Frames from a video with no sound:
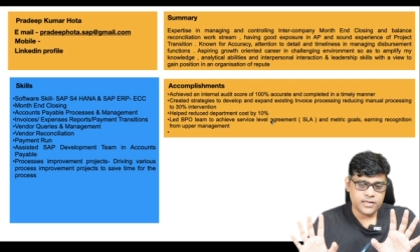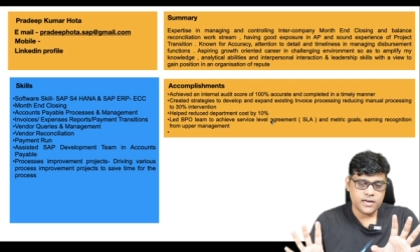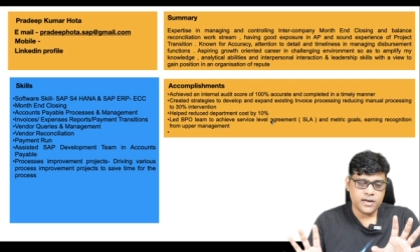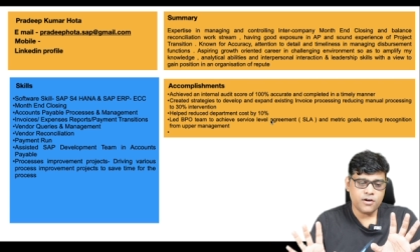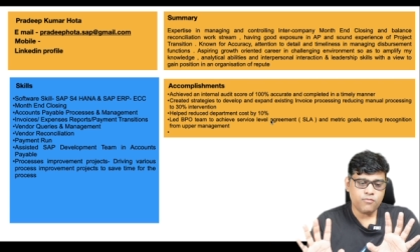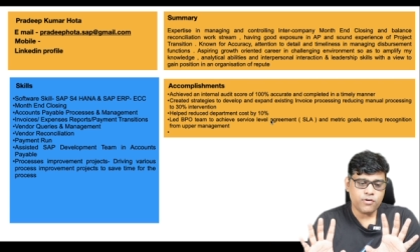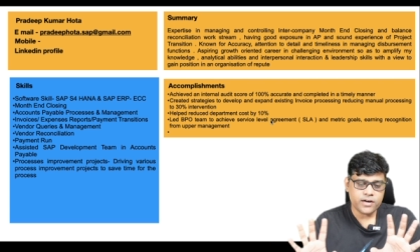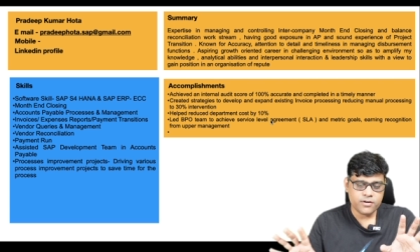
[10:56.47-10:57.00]
Till
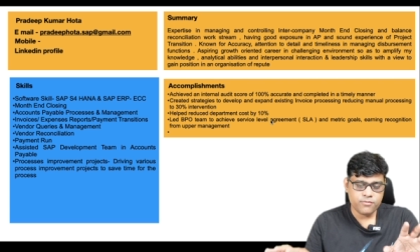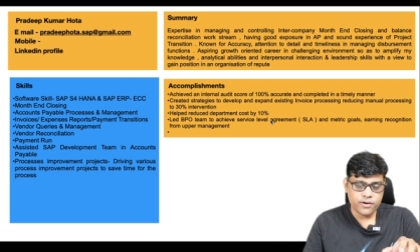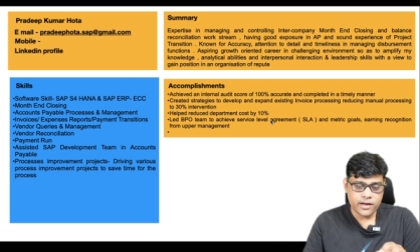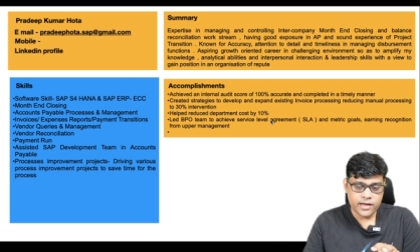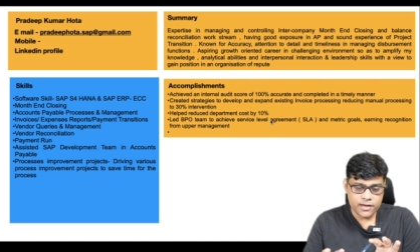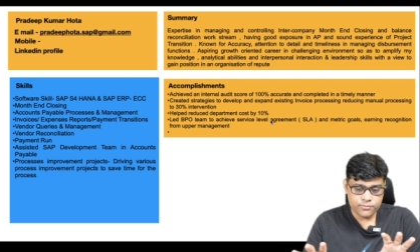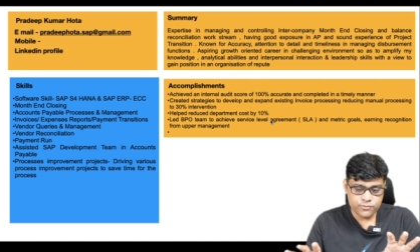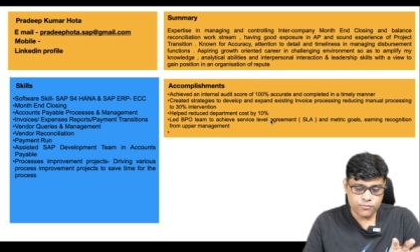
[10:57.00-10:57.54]
now, whatever
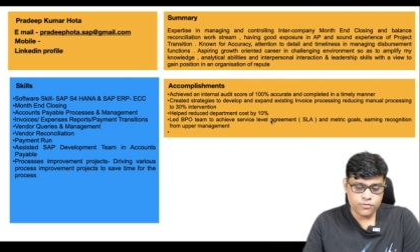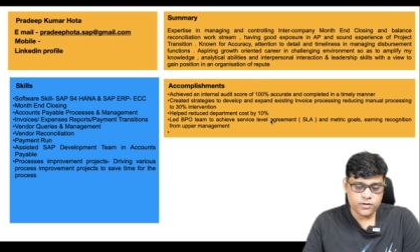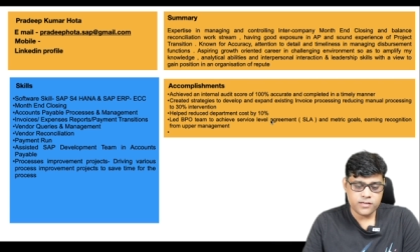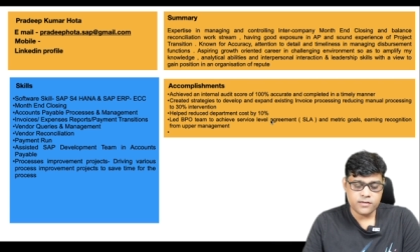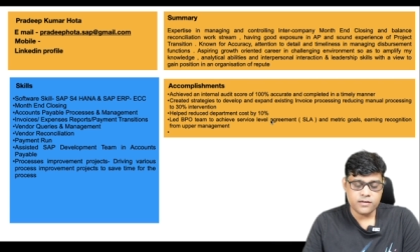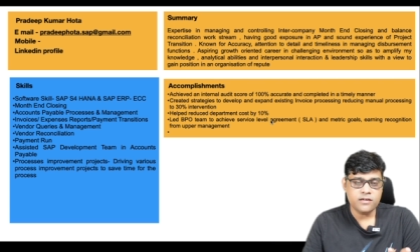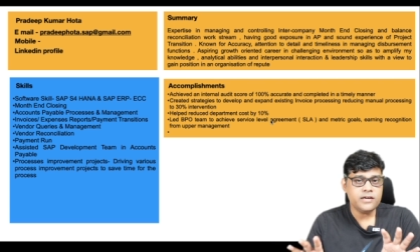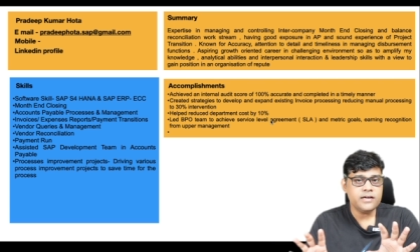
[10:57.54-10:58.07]
I have shown
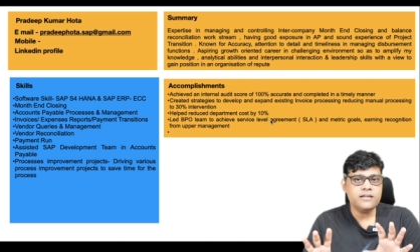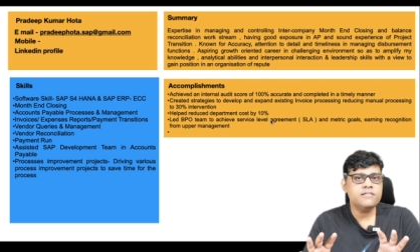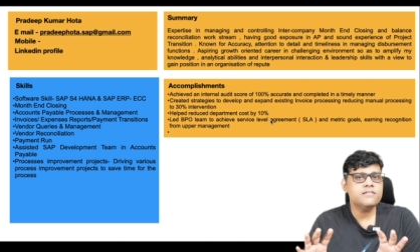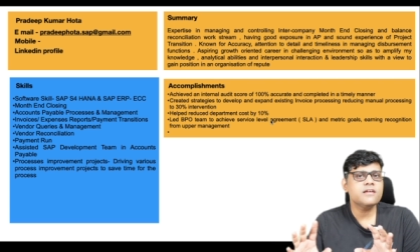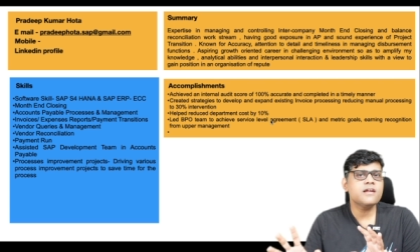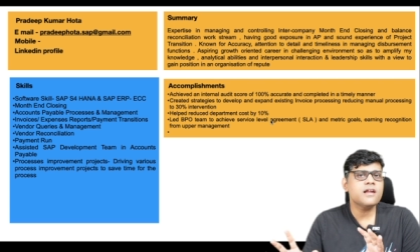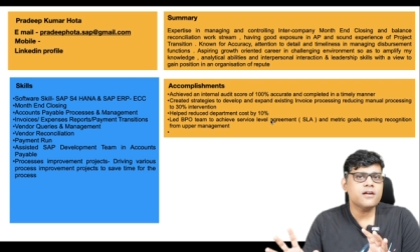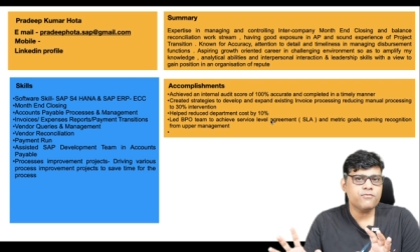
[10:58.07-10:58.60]
here, it is
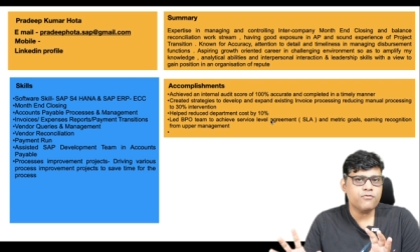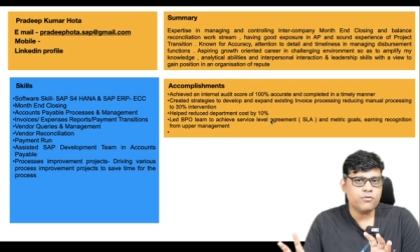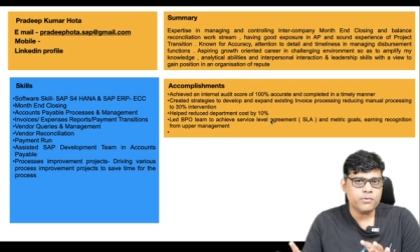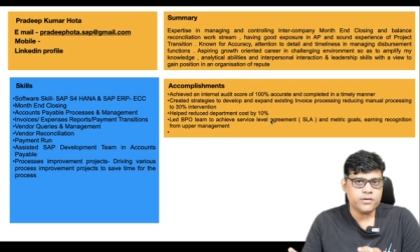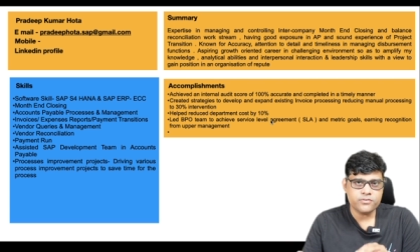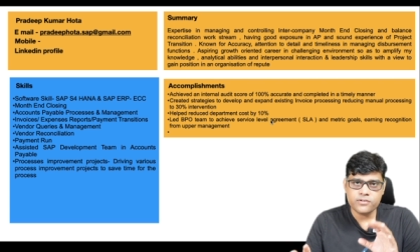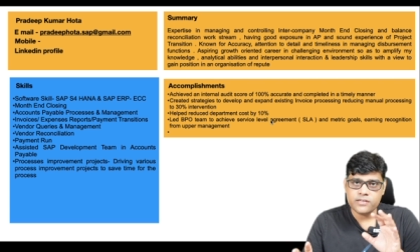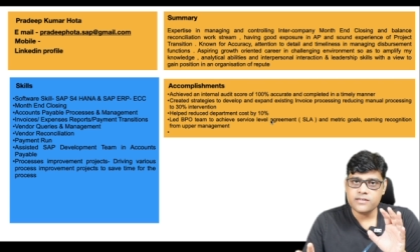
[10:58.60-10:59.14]
general
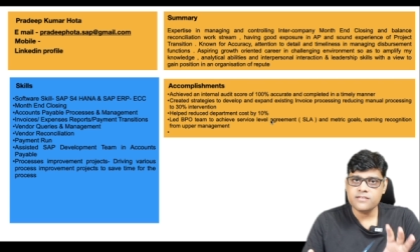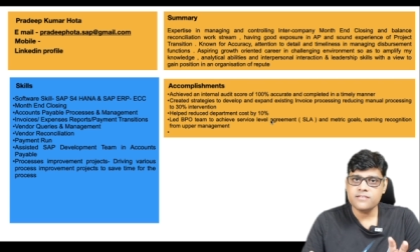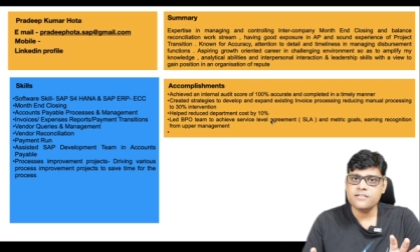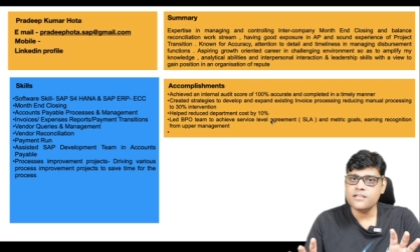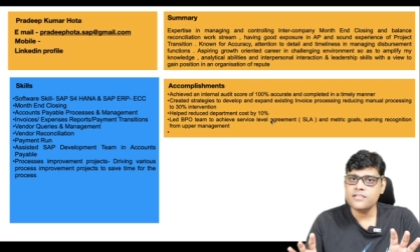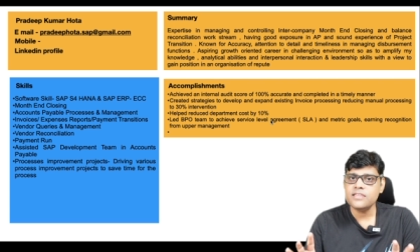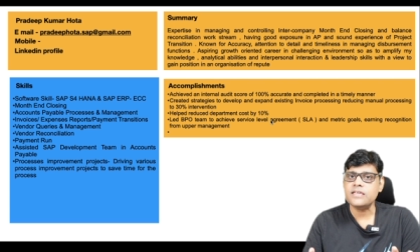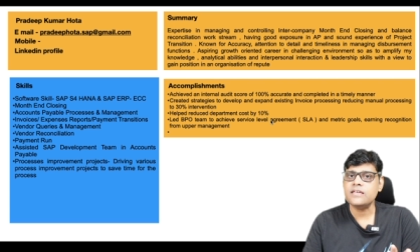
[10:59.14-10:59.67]
information. It is
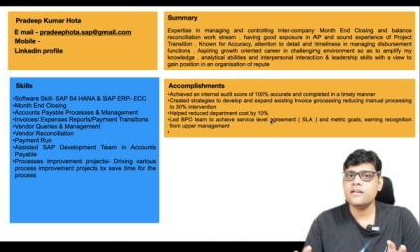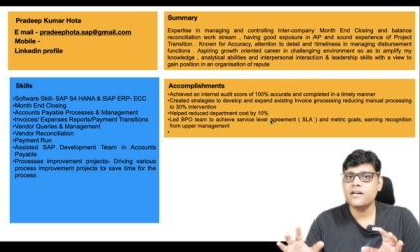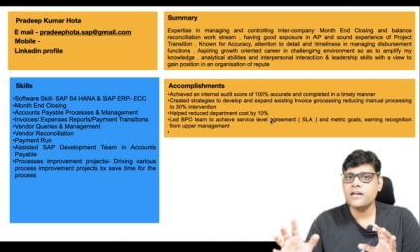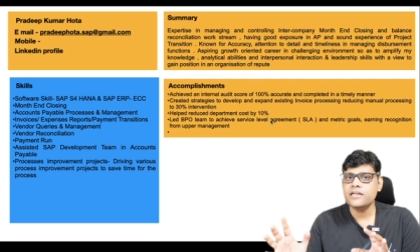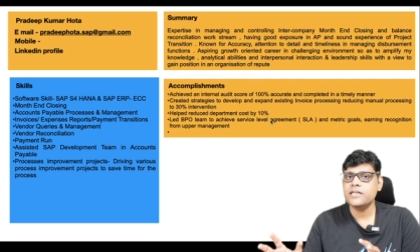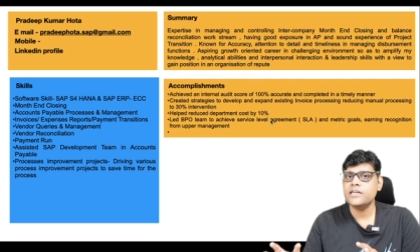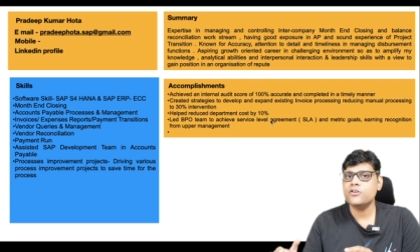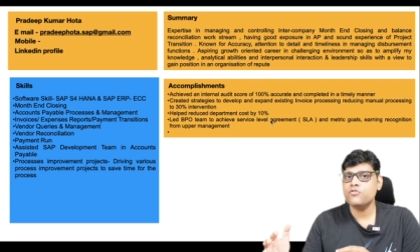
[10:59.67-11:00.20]
nothing
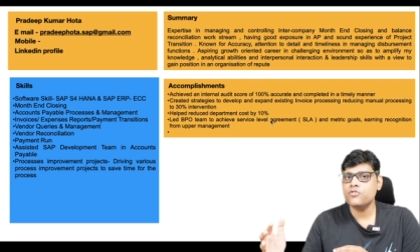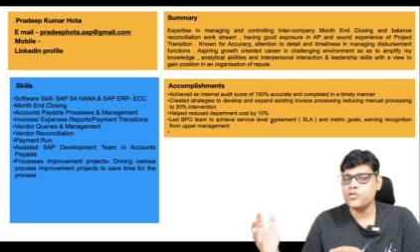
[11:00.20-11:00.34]
related to